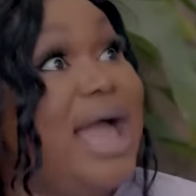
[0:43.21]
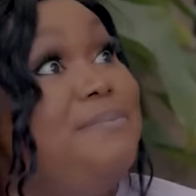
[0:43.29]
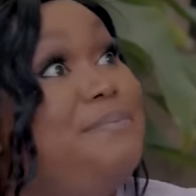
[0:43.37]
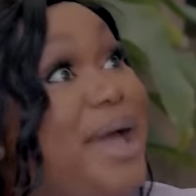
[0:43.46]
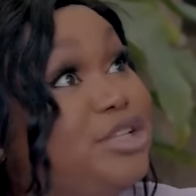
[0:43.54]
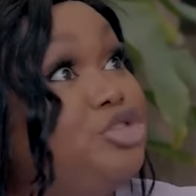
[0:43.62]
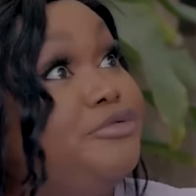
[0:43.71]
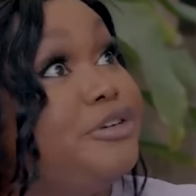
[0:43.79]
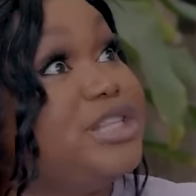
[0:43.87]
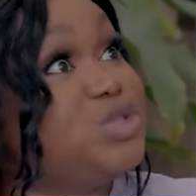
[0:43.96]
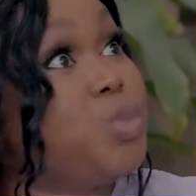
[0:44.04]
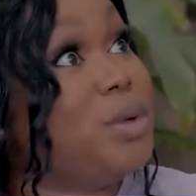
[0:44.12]
I begged you
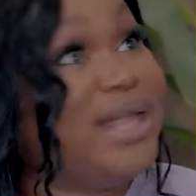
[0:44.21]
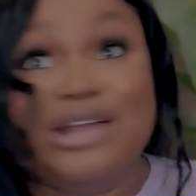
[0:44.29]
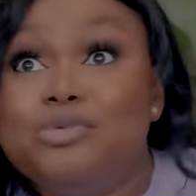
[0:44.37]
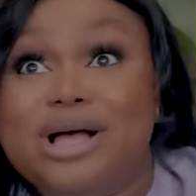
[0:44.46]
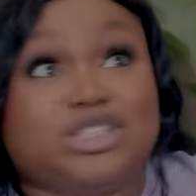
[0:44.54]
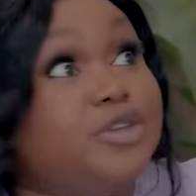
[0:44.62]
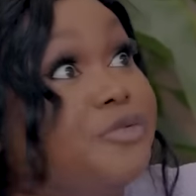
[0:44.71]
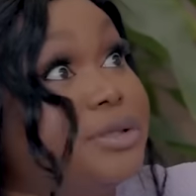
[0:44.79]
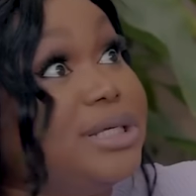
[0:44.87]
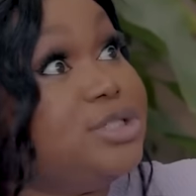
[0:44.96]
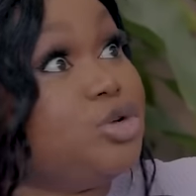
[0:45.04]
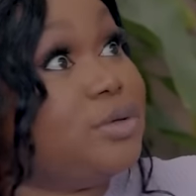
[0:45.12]
for this one. I don't ask you for
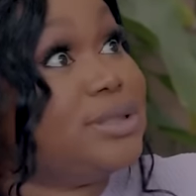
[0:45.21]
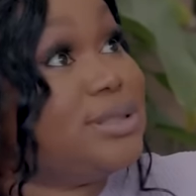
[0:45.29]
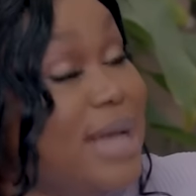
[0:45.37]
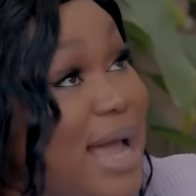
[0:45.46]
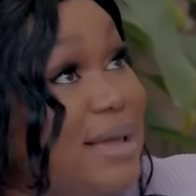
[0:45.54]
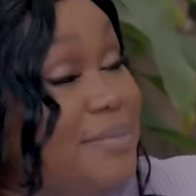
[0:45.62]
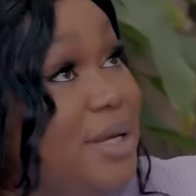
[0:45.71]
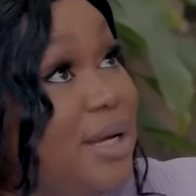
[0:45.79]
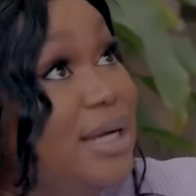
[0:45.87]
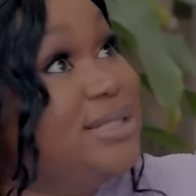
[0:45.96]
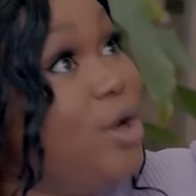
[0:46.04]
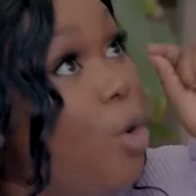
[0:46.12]
things all the time.
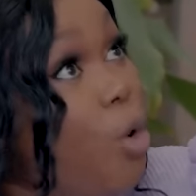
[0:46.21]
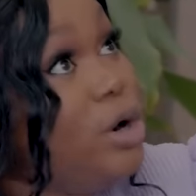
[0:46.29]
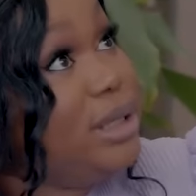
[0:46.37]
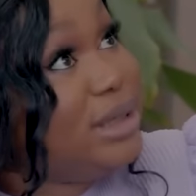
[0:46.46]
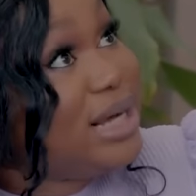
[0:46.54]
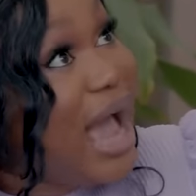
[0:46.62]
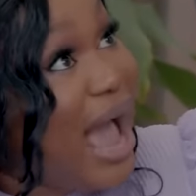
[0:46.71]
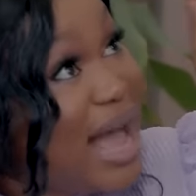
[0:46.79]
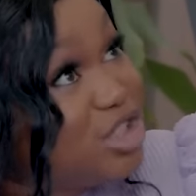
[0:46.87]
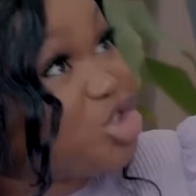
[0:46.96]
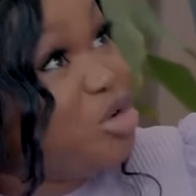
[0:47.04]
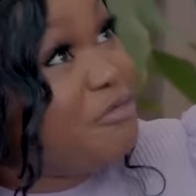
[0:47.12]
The only thing I
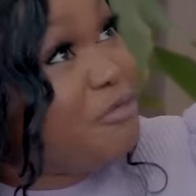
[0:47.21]
ask you